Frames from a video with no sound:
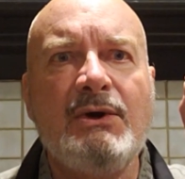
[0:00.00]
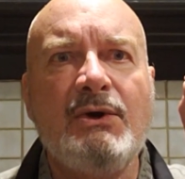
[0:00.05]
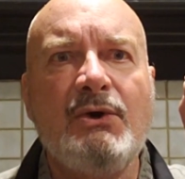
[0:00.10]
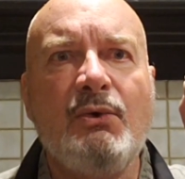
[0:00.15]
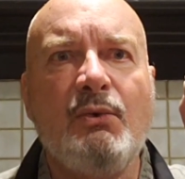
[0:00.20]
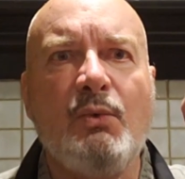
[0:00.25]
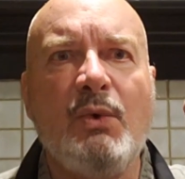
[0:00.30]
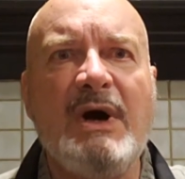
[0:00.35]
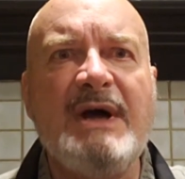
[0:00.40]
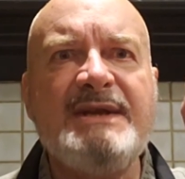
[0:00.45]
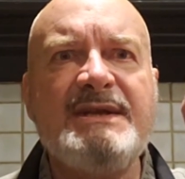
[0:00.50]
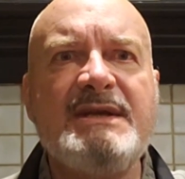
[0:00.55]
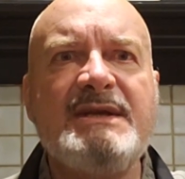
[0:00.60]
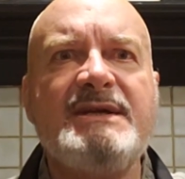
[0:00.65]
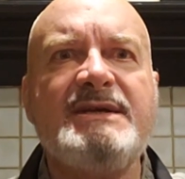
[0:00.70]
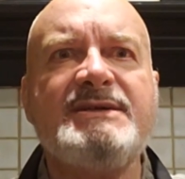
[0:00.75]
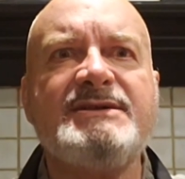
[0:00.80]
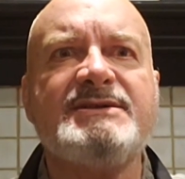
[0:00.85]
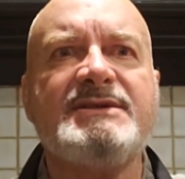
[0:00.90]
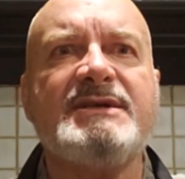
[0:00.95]
what
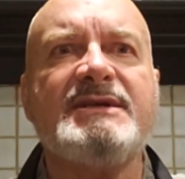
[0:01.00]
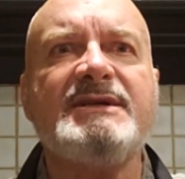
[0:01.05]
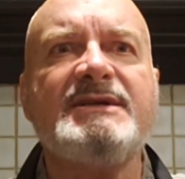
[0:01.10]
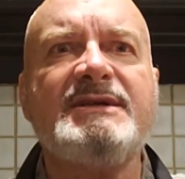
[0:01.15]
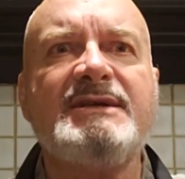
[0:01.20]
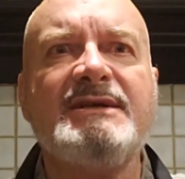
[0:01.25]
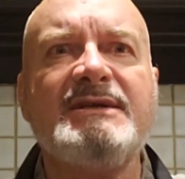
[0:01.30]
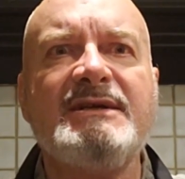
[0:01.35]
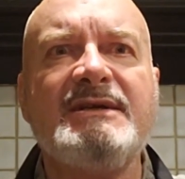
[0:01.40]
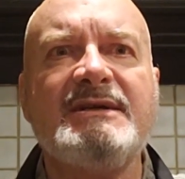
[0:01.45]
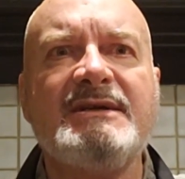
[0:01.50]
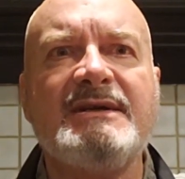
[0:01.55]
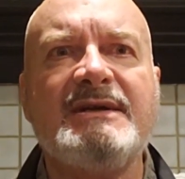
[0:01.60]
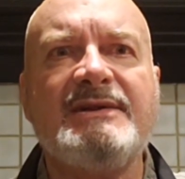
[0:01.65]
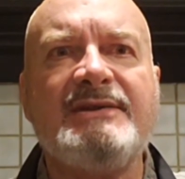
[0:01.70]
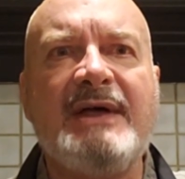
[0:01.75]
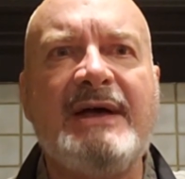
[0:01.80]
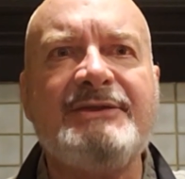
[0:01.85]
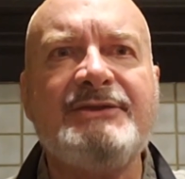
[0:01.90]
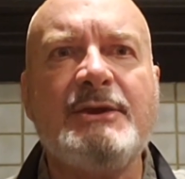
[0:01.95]
is it
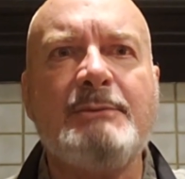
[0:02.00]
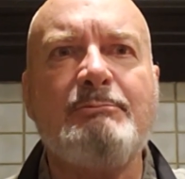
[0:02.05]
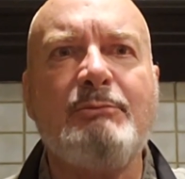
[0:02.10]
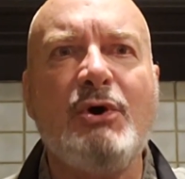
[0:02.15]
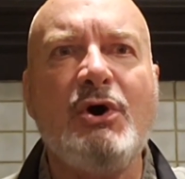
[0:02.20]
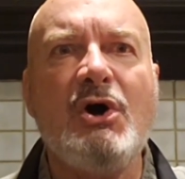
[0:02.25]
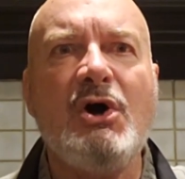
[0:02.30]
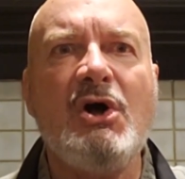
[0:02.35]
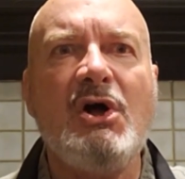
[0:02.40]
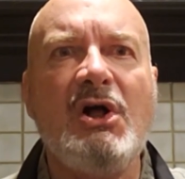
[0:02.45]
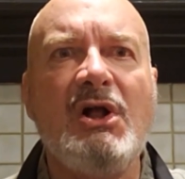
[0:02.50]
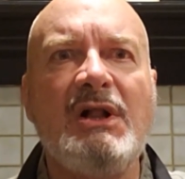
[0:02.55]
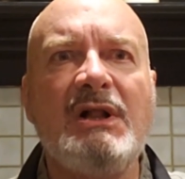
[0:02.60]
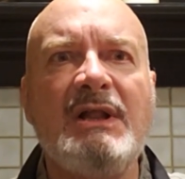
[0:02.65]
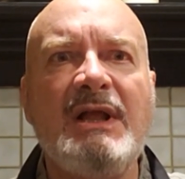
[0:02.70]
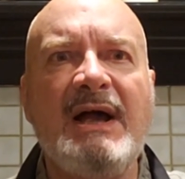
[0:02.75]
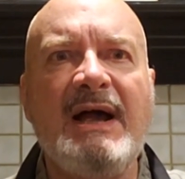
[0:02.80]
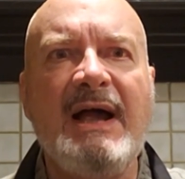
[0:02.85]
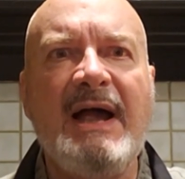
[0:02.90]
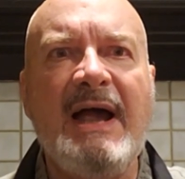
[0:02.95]
that the
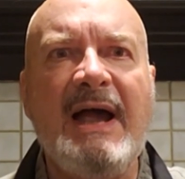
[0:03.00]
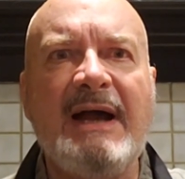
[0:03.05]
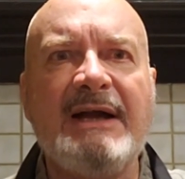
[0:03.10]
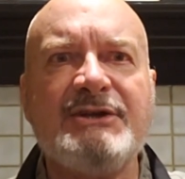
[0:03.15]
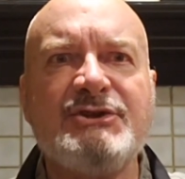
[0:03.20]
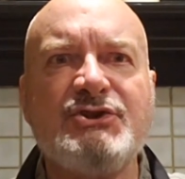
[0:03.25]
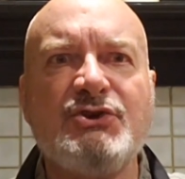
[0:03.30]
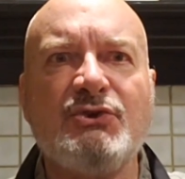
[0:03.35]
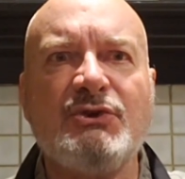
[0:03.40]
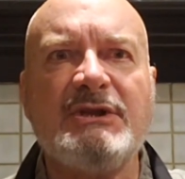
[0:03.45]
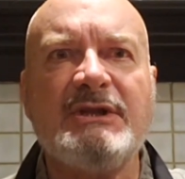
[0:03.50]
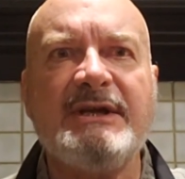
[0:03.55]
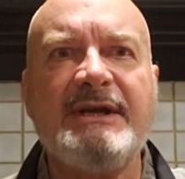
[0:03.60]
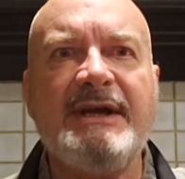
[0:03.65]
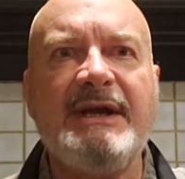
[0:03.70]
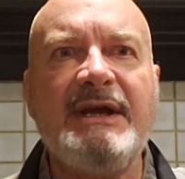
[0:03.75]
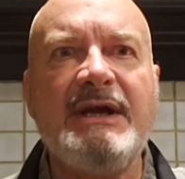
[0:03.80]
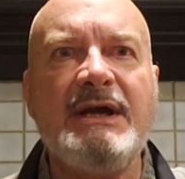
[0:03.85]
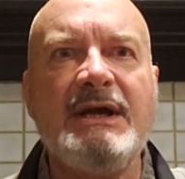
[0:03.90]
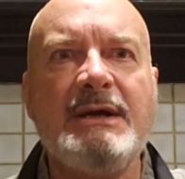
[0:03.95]
ball
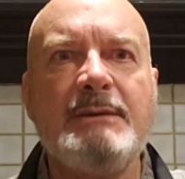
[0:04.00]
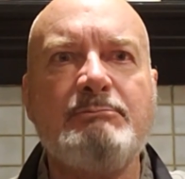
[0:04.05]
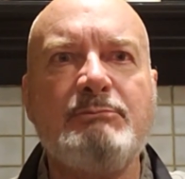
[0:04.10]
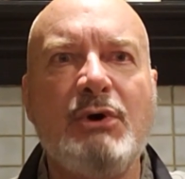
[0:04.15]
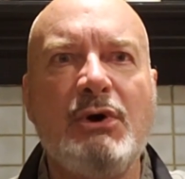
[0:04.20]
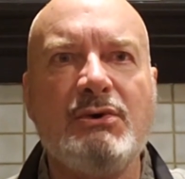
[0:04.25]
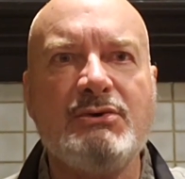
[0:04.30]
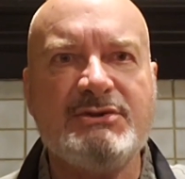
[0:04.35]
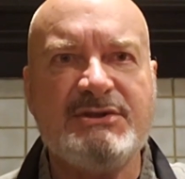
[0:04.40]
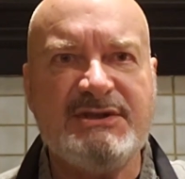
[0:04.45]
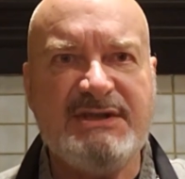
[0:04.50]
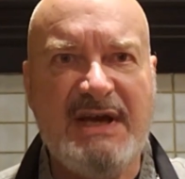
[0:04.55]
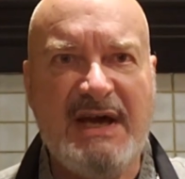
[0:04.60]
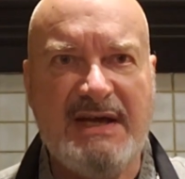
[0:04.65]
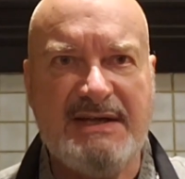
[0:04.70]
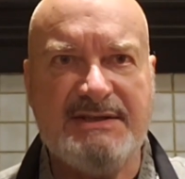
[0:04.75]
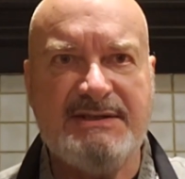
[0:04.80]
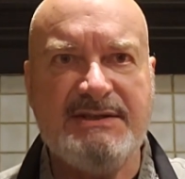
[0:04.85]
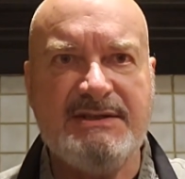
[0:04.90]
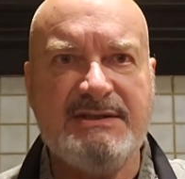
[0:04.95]
actually
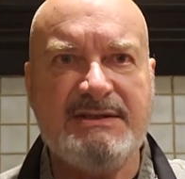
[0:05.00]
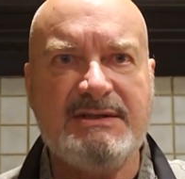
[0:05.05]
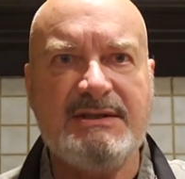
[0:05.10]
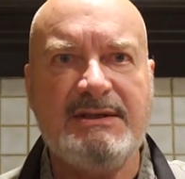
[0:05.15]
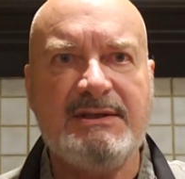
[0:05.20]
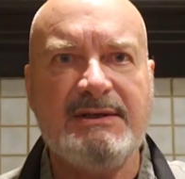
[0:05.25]
possessed?